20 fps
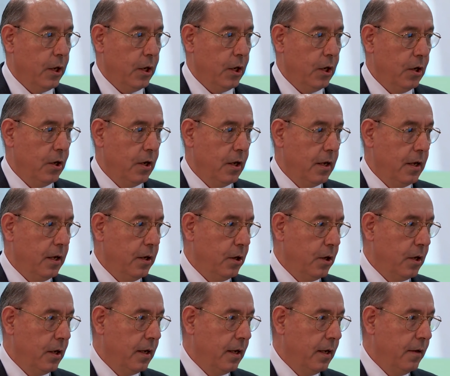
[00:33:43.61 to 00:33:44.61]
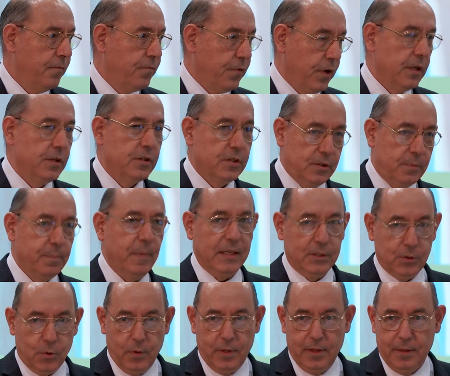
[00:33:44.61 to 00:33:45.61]
In French, it's
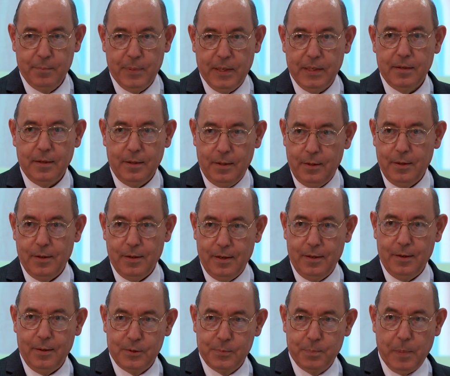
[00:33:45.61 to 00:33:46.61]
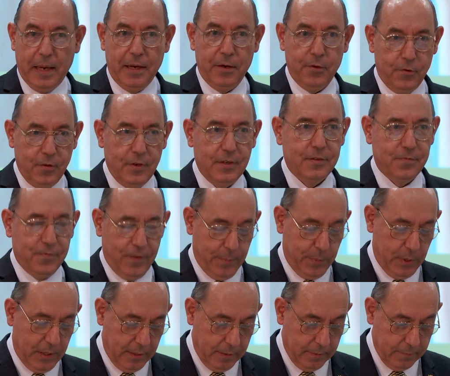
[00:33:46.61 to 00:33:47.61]
masculine, but in Spanish, it's
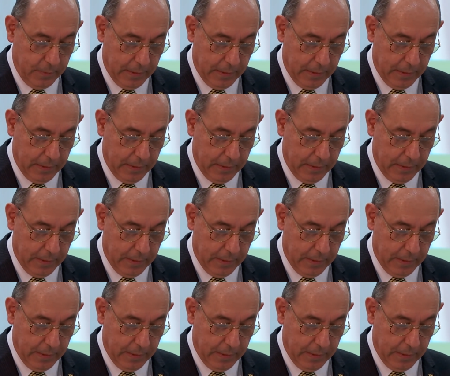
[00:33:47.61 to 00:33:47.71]
feminine.